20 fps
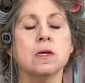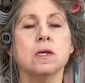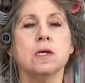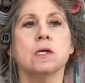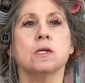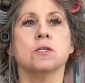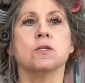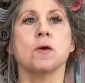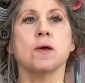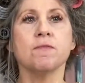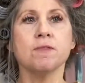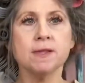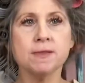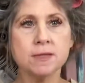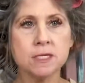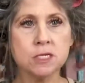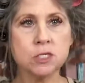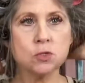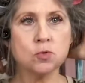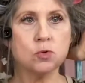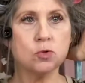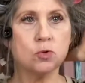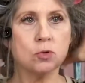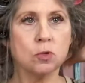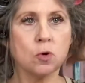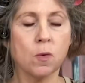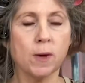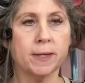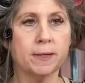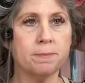So I've let these cool
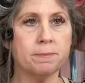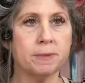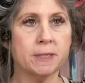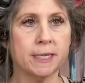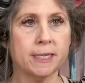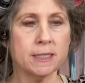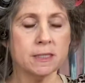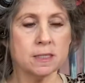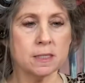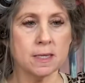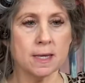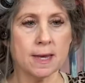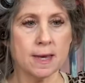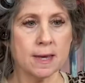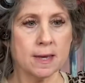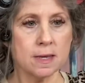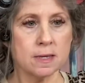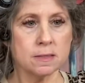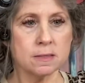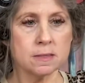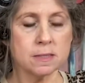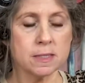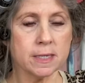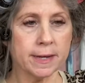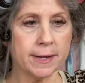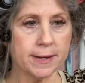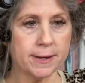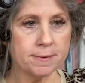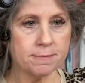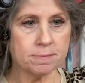quite a bit, and
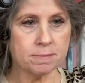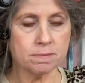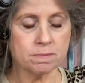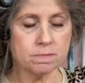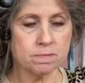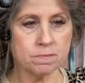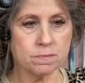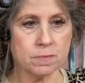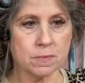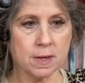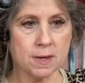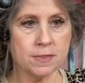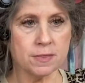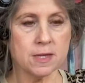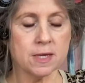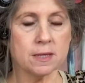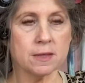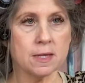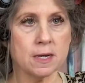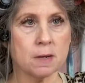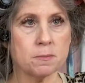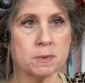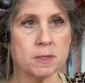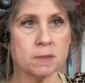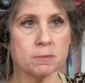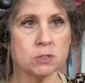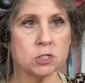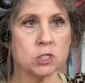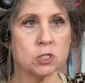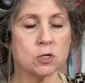I think that I'll be
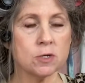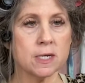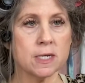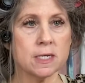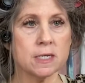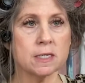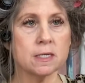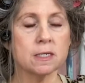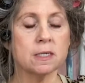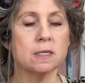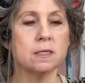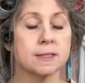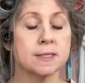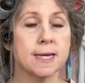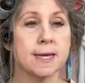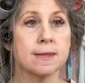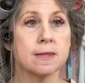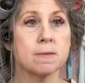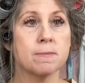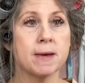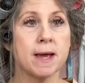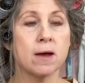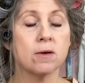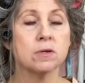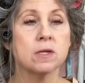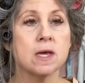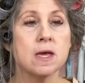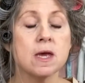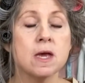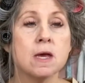able to go ahead and take them out.
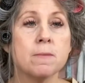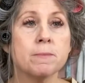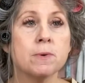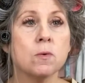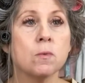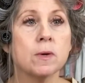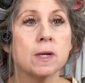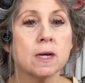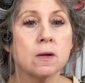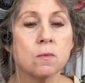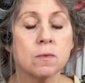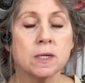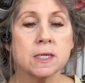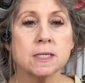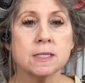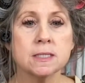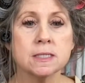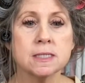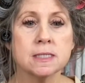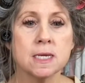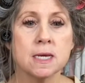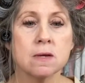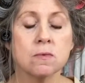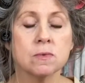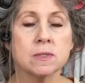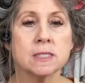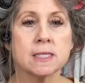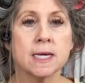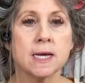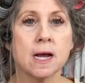But what I wanted to say
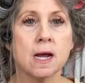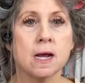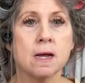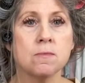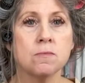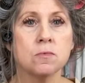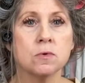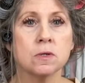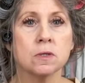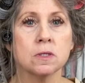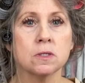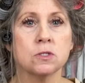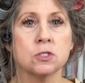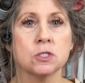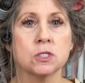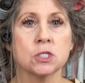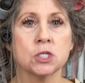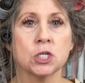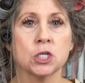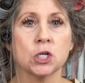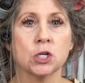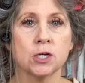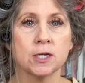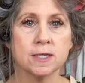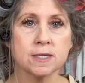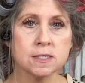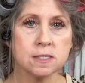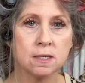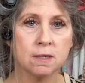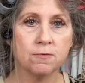was that I'm really just
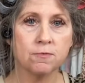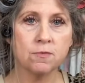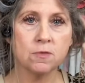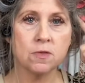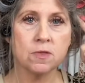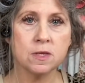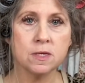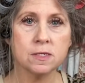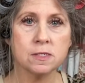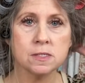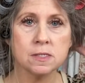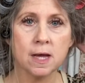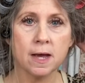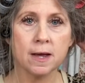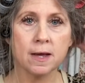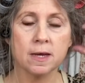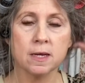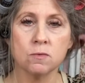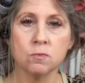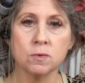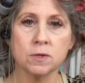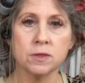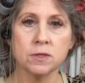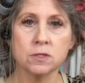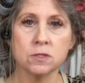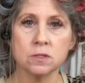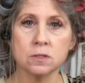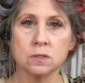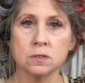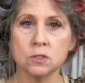curious if this side with
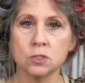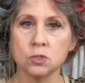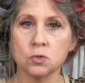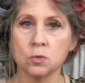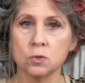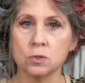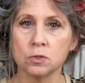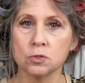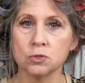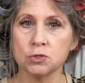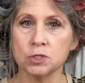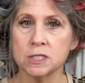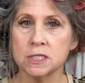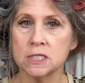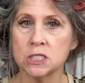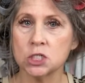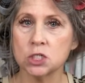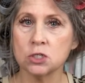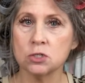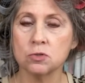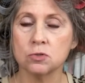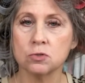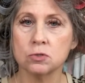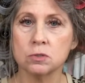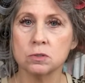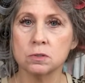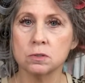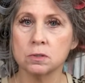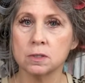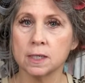the shorter
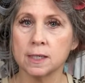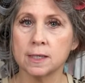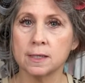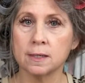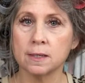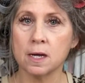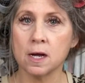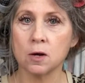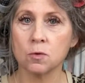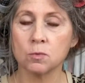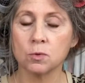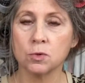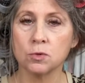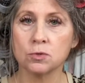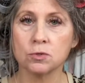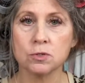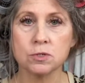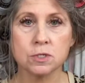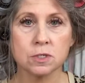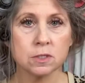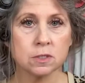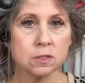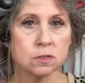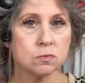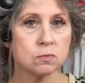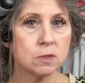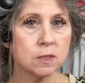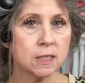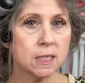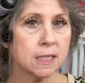traditional hot rollers is
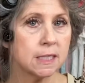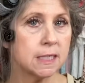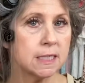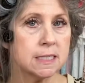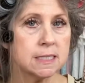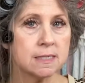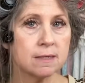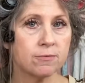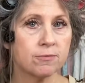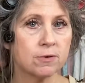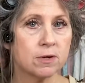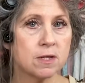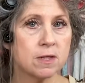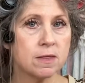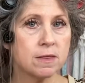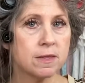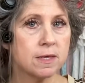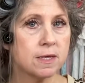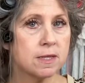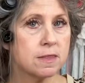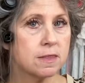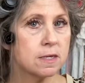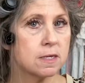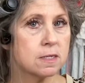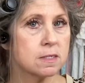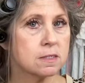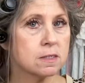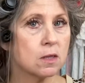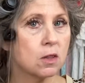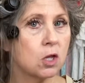really any different than
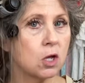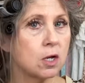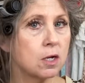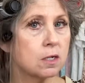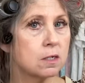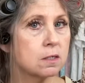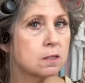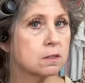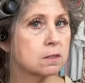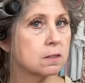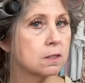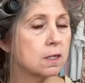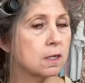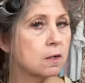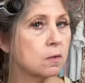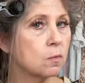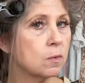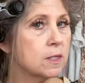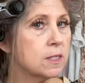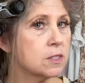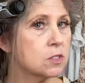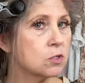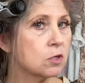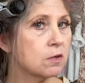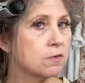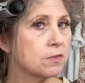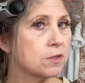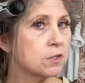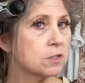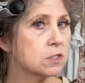these long ones, or
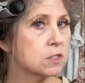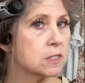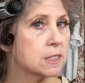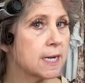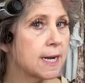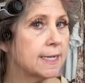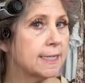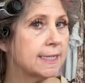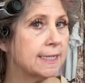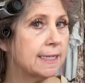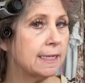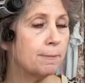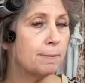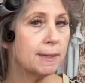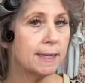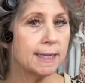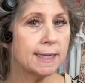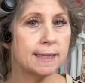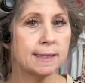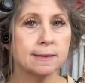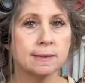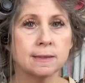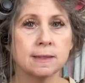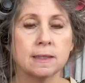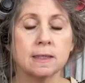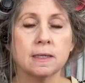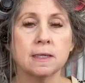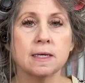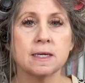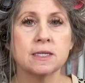if they're just kind of gimmicky.
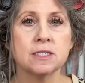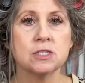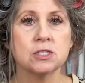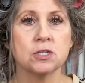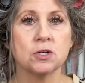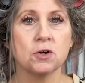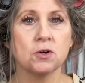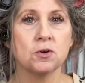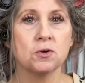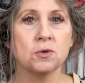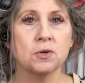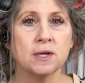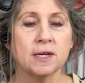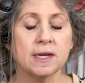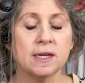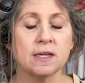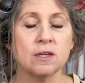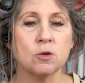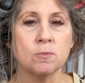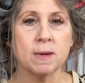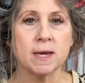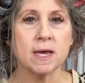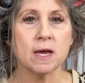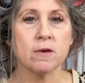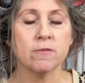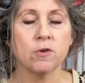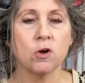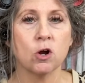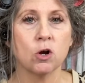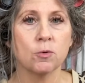So you may
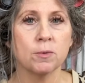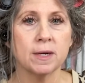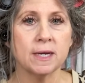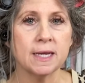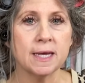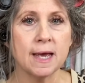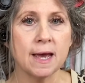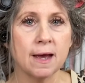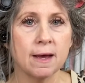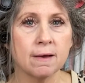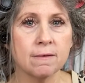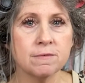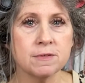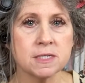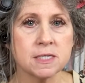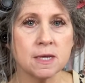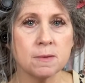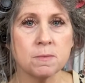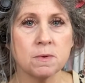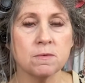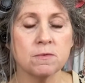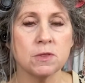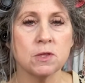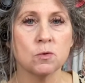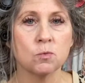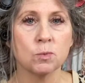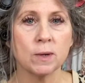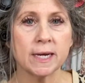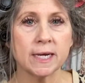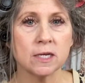have already have some of the
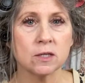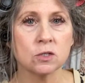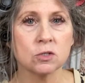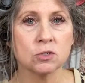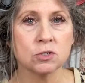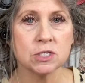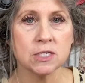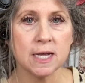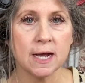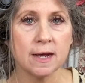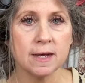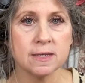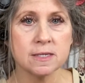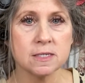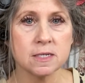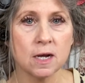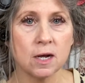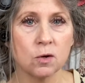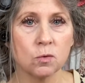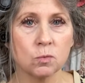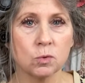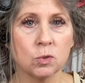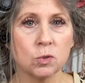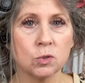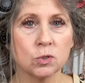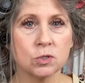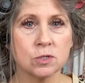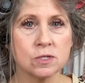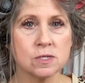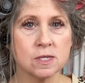regular sized hot
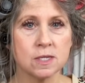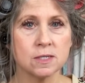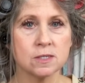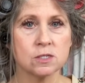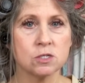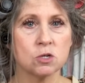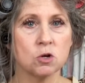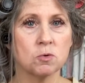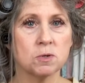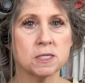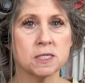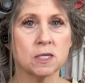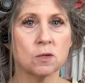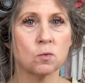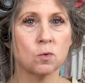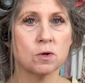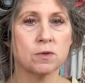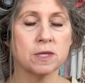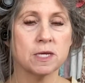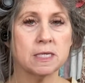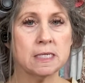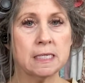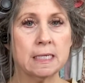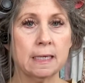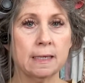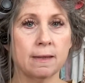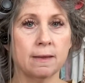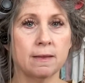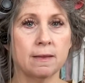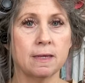rollers, and so is it worth it to
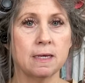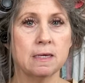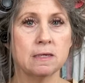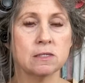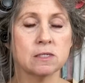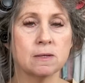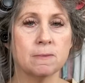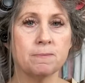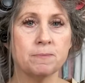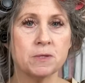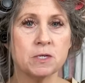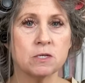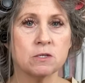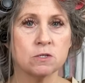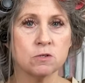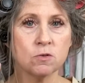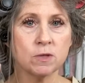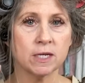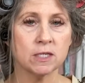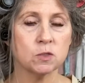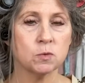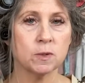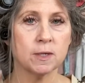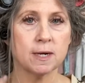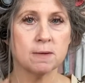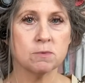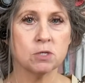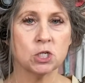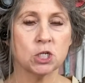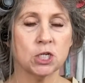get these? So that's what
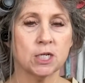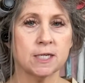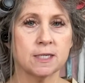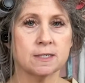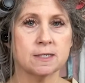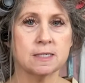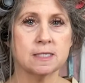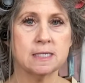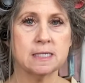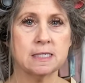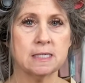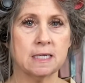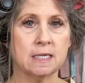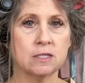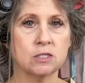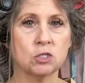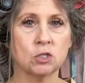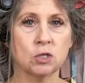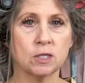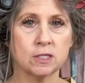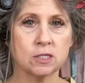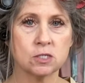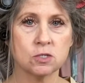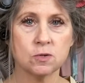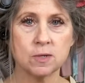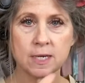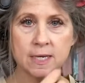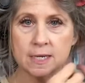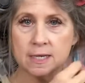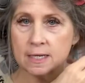I'm curious to see. So let's go
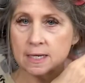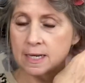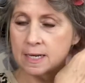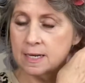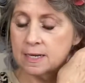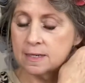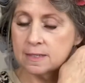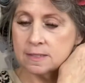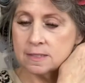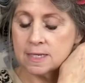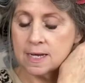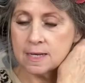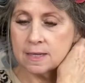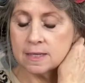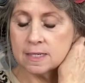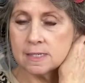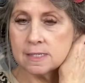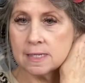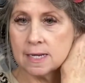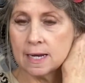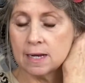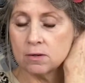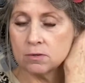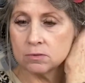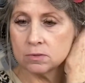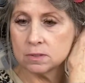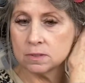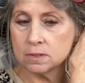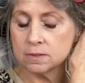ahead and take these out.